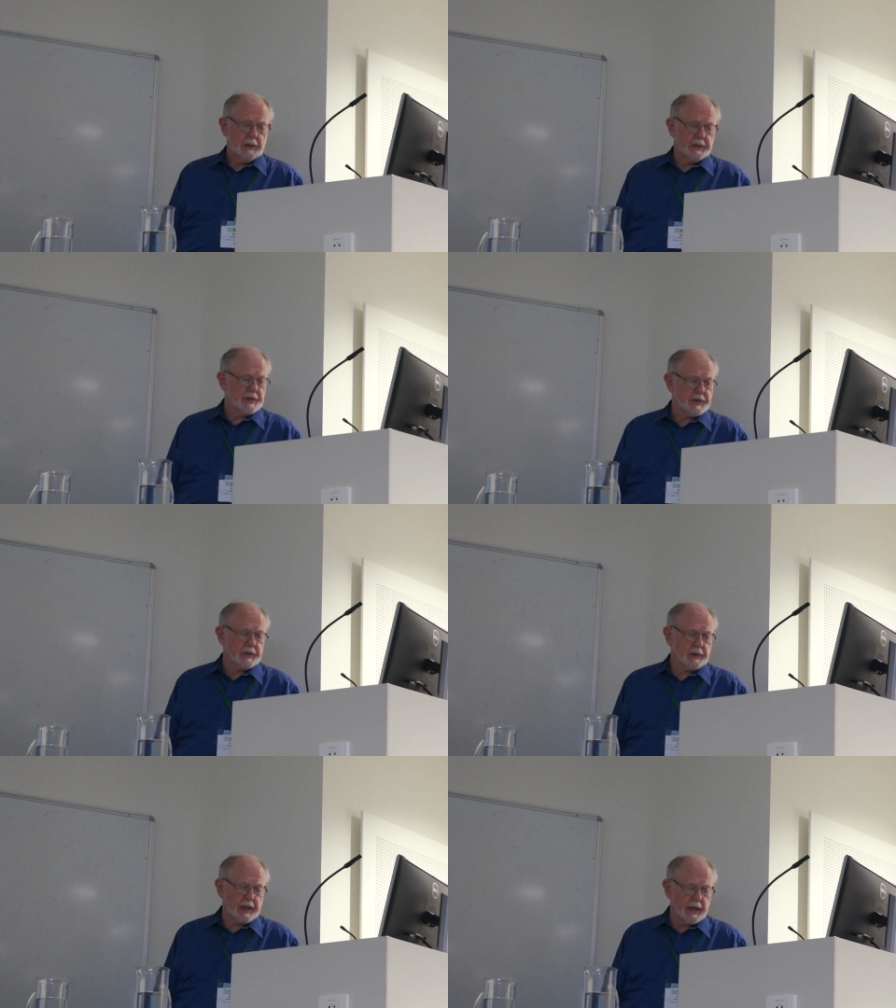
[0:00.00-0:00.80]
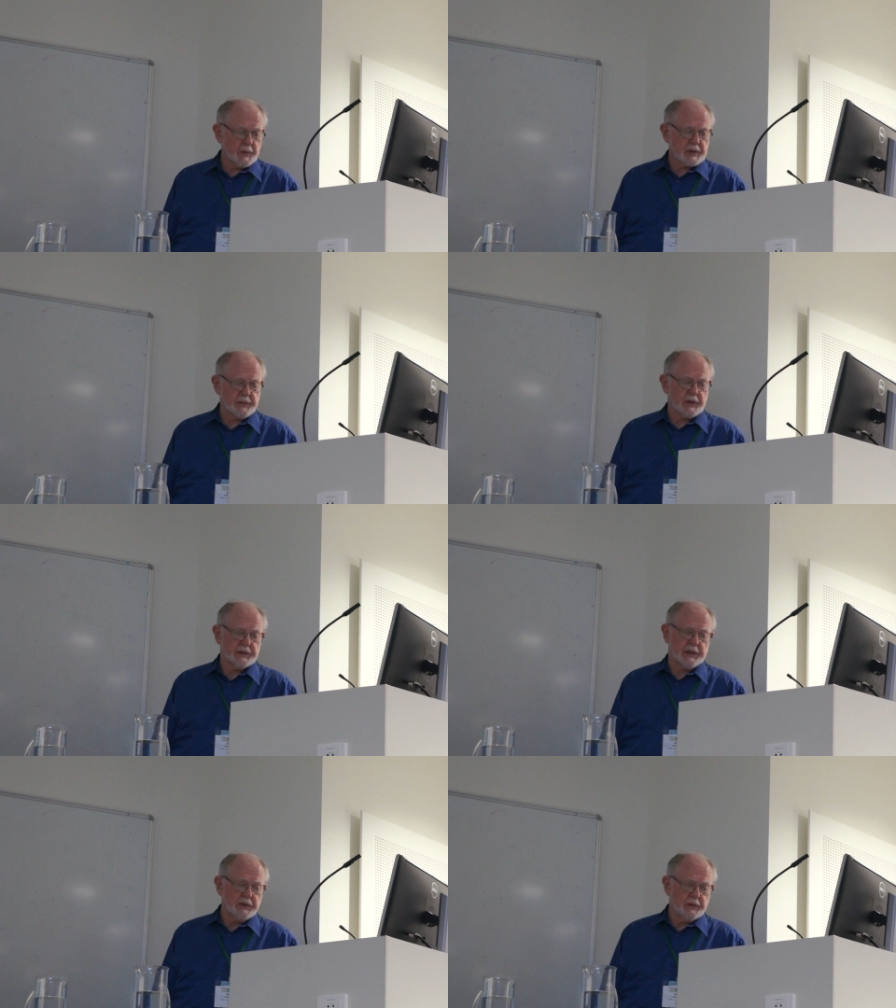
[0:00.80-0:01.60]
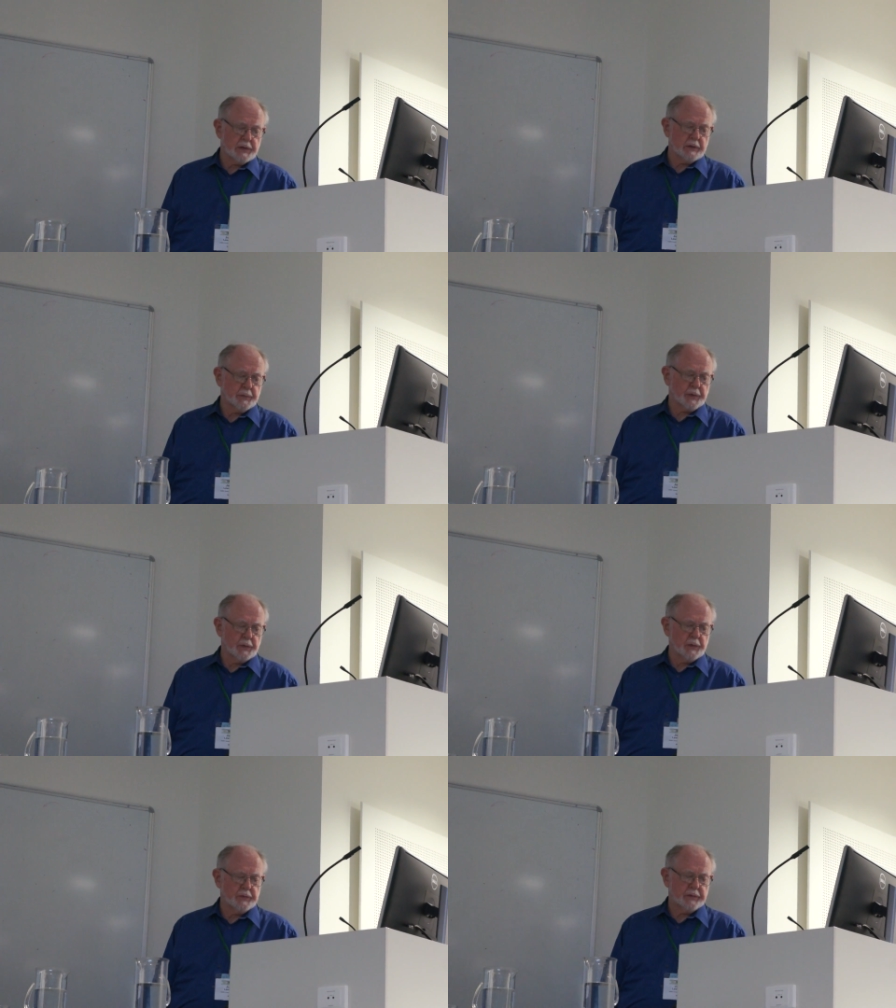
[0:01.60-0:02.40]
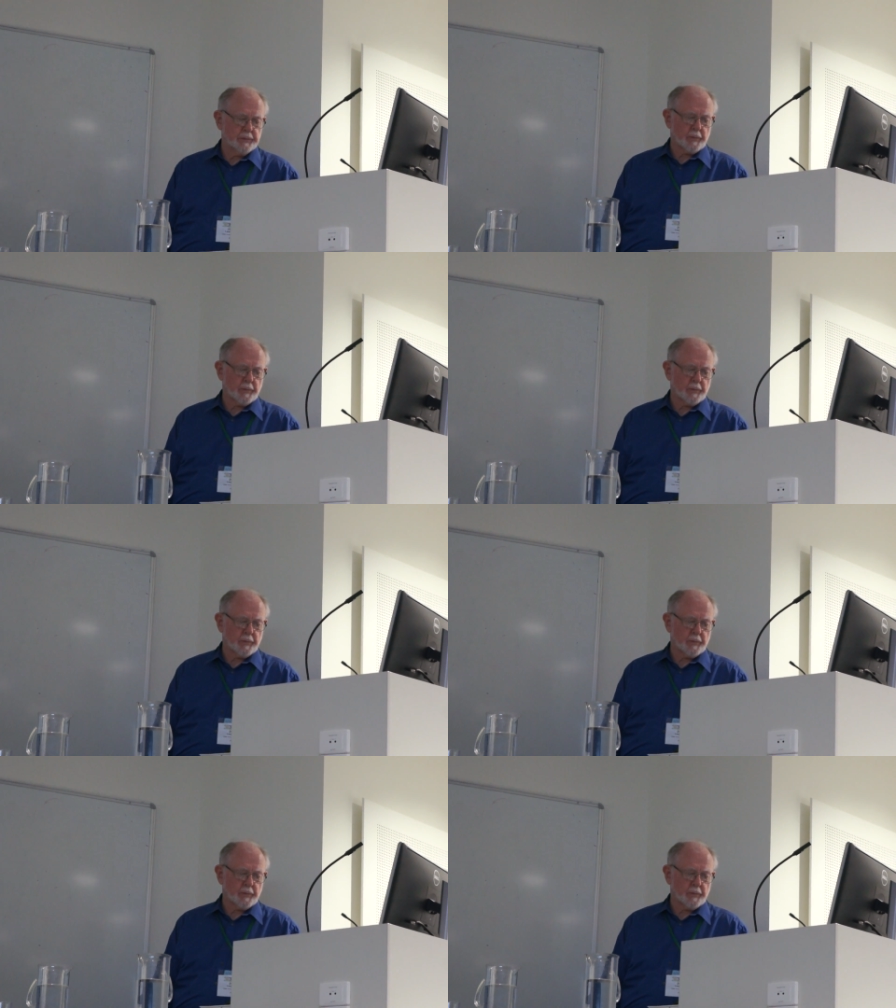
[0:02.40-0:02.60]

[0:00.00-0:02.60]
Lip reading: Digital cameras have continued to improve.